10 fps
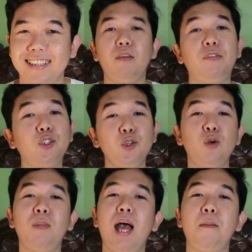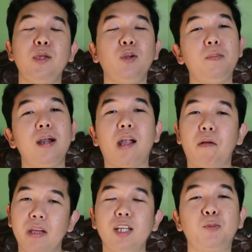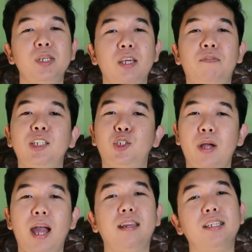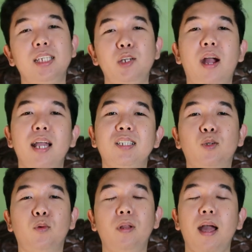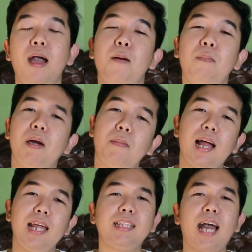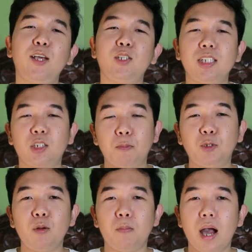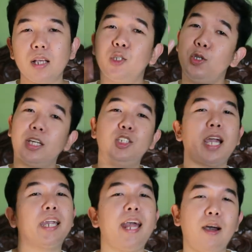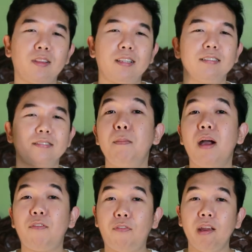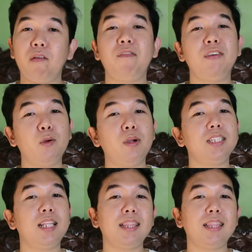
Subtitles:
If gusto nyong malaman yung ibang career-specific strand ng senior high school, may mga link tayo sa description box so you can check it out. May mga free reviewers